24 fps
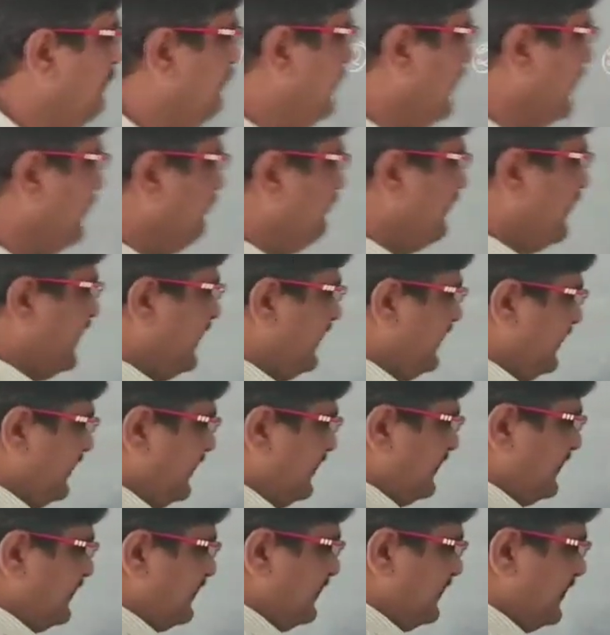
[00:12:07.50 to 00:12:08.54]

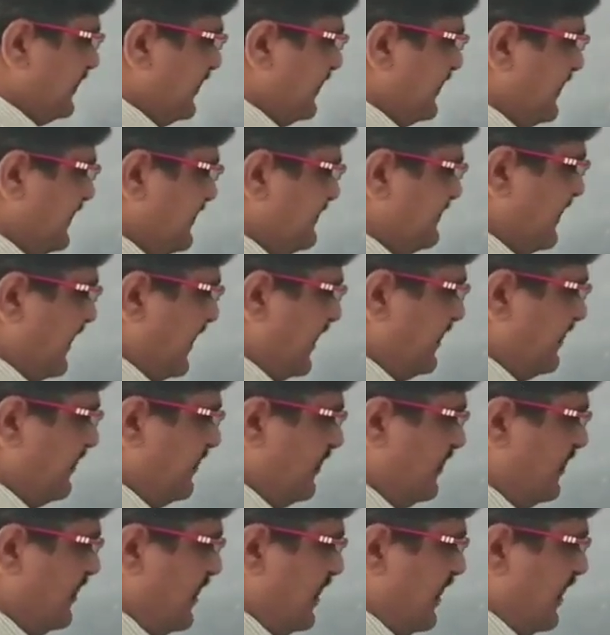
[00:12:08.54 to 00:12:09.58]
pigment. It is an
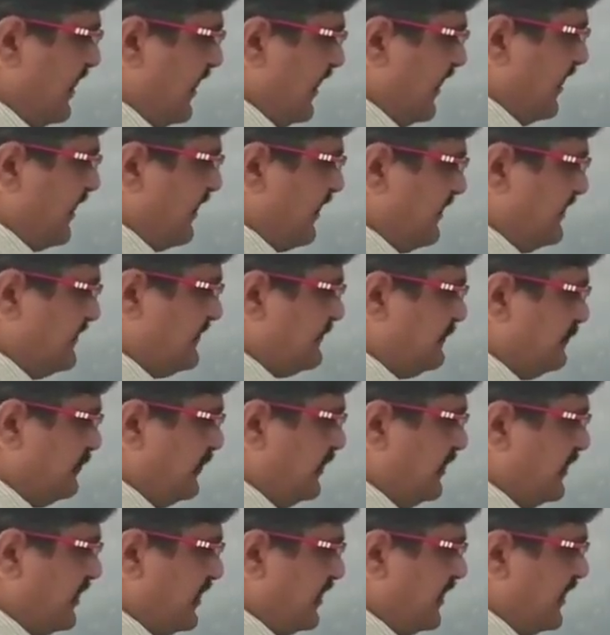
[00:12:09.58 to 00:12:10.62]

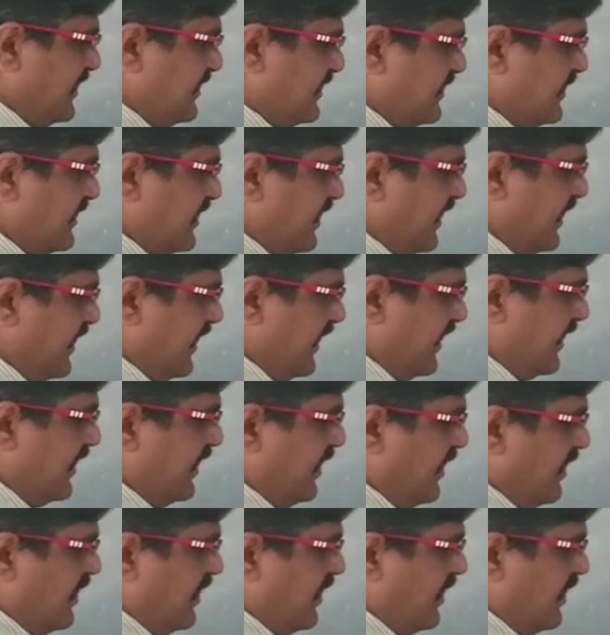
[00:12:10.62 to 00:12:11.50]
respiratory